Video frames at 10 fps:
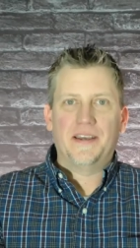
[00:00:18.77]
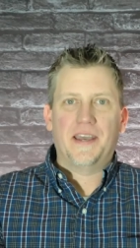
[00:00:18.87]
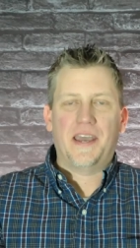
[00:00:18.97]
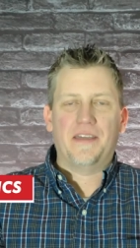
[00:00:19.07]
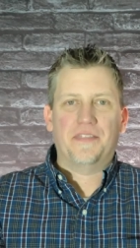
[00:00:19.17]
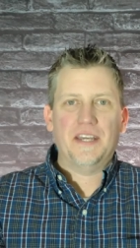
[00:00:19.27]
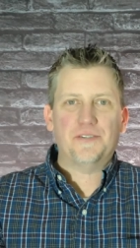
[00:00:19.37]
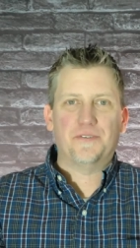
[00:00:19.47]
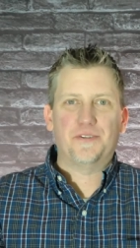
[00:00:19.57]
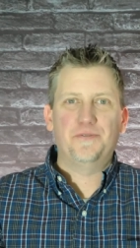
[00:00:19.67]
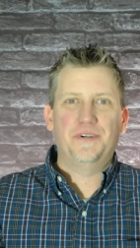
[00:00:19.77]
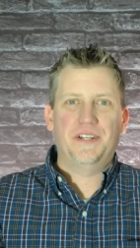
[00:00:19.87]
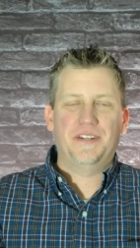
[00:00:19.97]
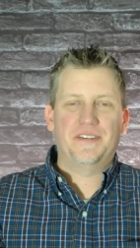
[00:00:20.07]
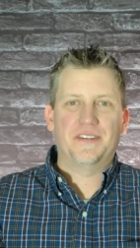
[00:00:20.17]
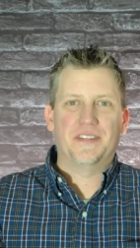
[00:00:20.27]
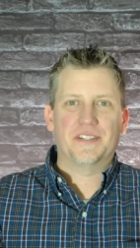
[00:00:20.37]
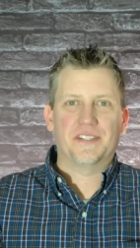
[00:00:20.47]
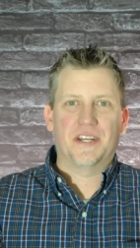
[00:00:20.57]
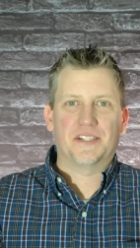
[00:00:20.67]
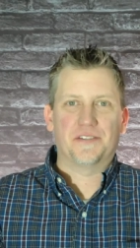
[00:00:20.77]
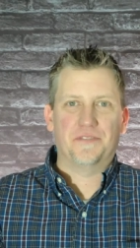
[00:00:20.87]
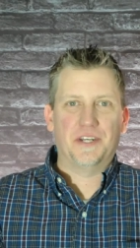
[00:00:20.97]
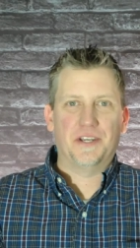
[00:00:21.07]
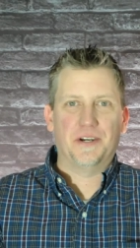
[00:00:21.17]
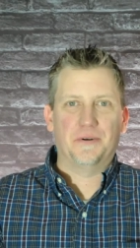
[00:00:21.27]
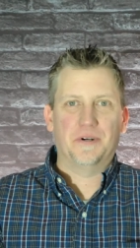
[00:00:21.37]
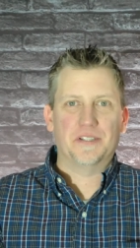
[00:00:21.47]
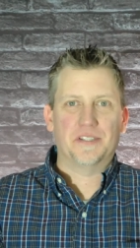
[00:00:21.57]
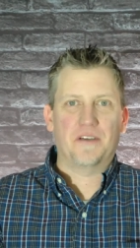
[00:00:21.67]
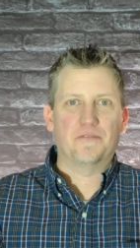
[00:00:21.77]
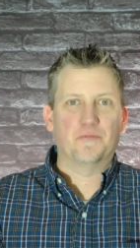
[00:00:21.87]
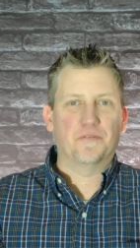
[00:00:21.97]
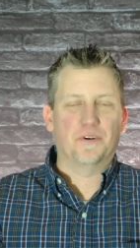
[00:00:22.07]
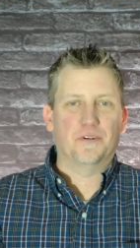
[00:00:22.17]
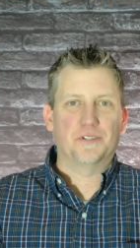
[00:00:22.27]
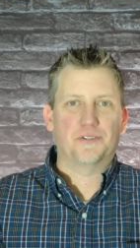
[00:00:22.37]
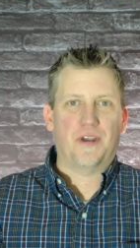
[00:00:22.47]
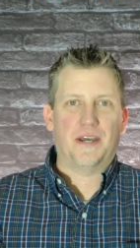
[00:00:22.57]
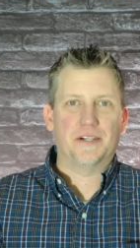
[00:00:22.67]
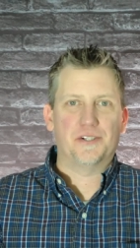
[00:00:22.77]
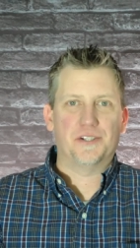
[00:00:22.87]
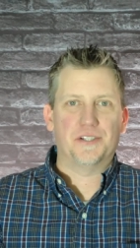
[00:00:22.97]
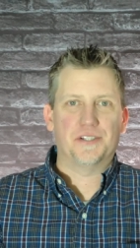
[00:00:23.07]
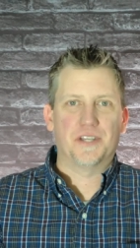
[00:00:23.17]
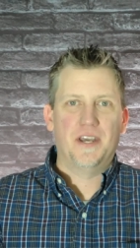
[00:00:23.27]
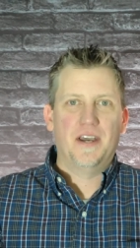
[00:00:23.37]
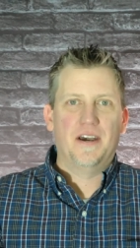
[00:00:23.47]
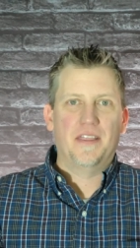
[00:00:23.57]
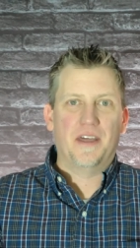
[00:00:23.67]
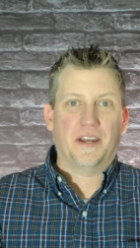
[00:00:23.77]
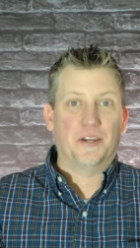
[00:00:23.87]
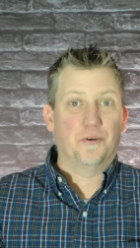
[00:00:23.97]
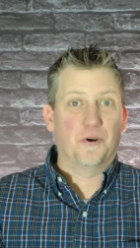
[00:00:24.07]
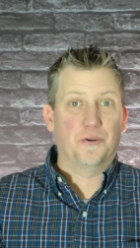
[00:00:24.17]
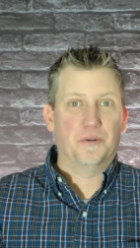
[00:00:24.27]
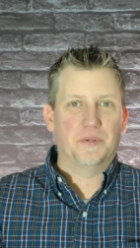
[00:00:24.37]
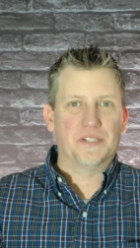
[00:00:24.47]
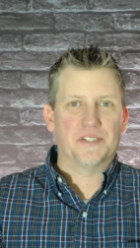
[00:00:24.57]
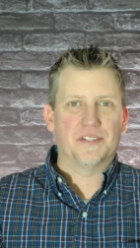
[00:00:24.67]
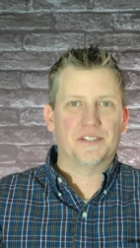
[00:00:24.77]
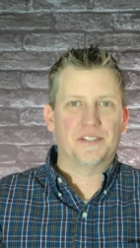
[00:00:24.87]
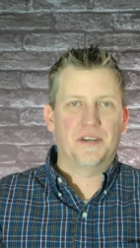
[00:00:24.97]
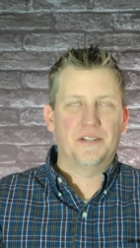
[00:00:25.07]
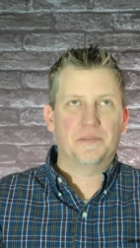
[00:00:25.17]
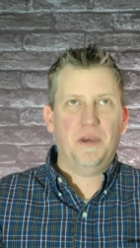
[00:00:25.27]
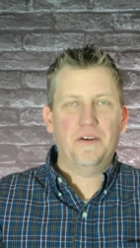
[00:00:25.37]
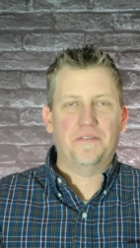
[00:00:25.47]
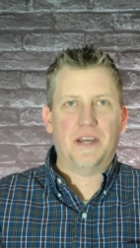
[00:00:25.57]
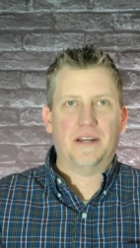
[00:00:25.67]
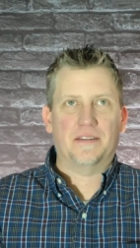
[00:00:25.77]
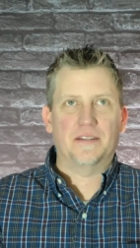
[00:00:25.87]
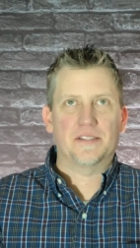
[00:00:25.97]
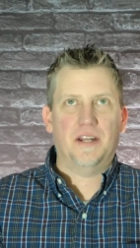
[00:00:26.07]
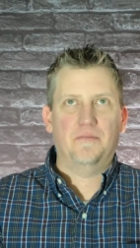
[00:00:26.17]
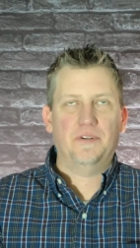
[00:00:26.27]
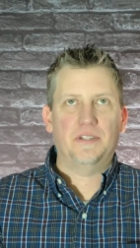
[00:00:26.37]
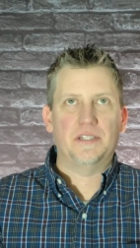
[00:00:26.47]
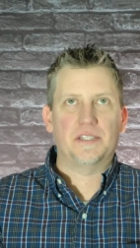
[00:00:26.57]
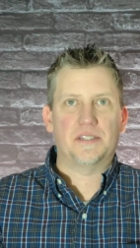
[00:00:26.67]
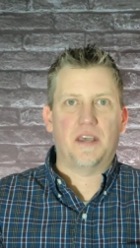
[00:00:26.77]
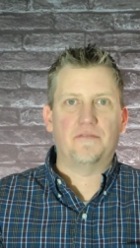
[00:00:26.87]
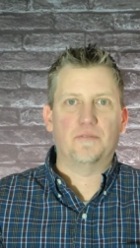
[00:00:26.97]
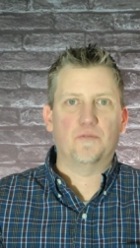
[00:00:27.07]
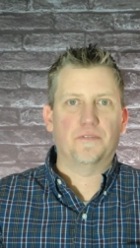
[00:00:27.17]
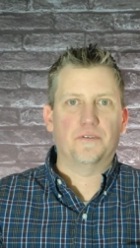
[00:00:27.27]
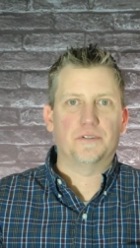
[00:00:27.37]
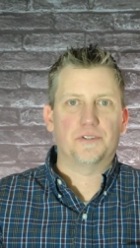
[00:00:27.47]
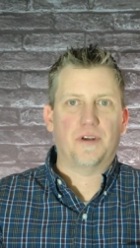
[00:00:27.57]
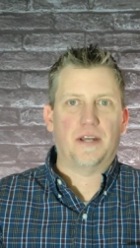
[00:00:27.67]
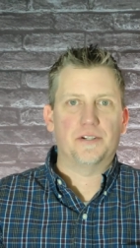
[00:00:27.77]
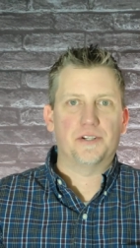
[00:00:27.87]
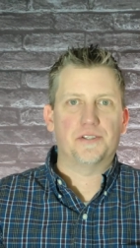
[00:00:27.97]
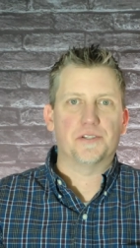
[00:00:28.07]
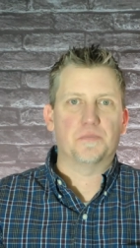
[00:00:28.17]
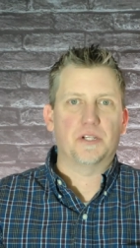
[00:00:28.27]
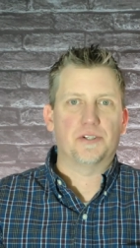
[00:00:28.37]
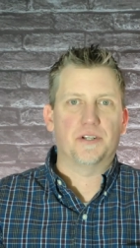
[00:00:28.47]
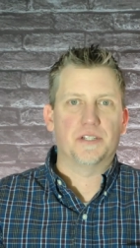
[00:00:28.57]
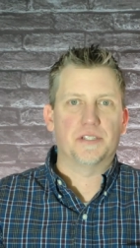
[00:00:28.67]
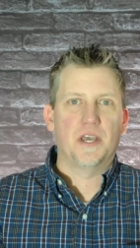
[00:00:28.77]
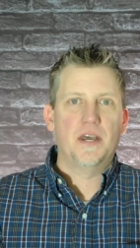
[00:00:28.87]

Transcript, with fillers: Hey, thanks for tuning in to this next video, 7 referral strategies that can grow your business. As a matter of fact, it's not really 7 referral strategies as much as it is